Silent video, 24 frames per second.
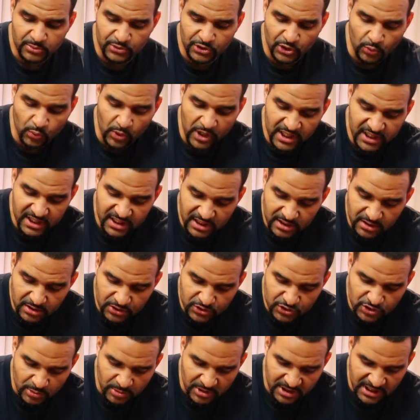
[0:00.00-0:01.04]
The way that it
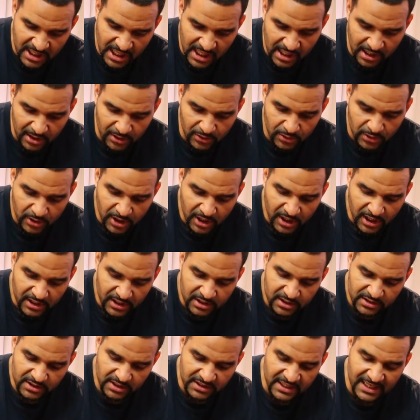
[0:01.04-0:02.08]
looks to me now,
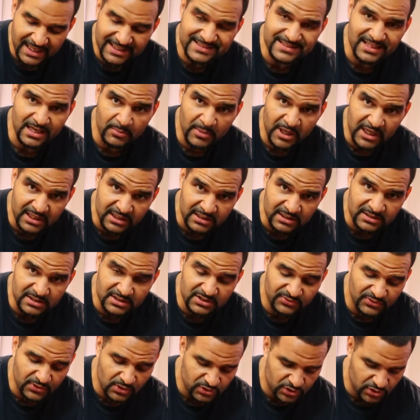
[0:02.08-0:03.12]
the next time I clean
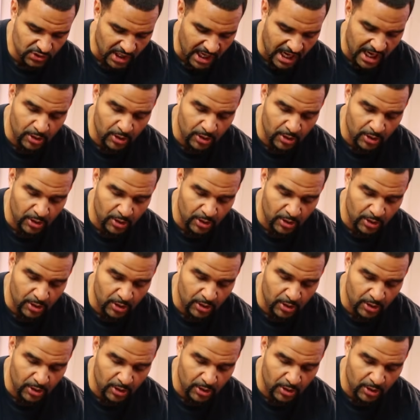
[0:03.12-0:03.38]
this filter,